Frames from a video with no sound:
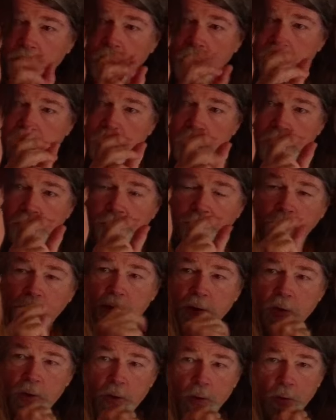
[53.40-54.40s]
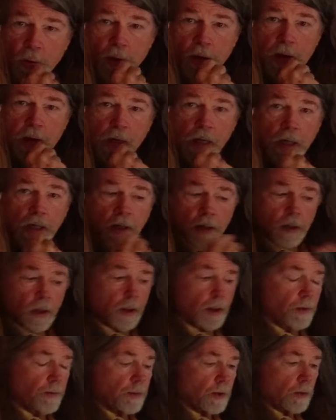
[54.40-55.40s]
adjust that for you.
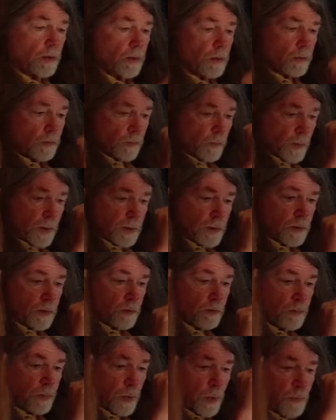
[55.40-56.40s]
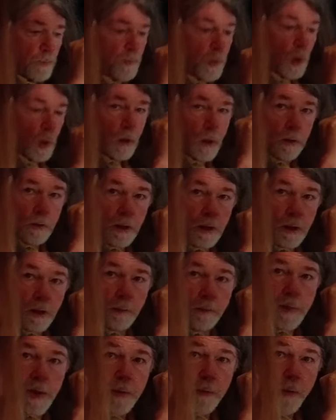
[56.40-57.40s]
We'd pull a
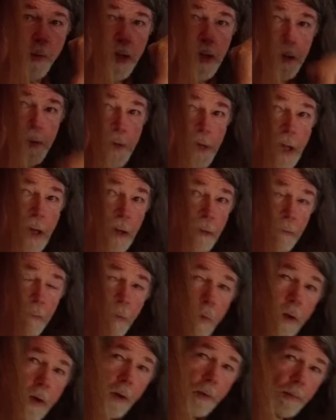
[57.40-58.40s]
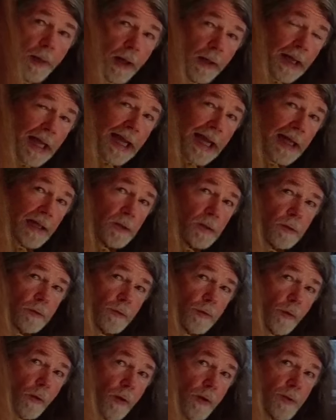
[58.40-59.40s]
little mid-range out. We're about 8,
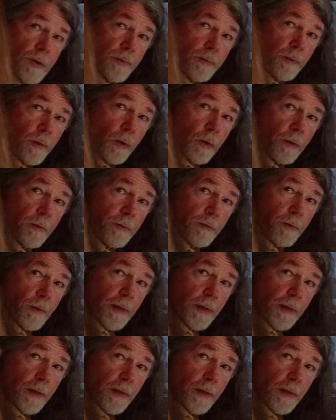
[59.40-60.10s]
George, for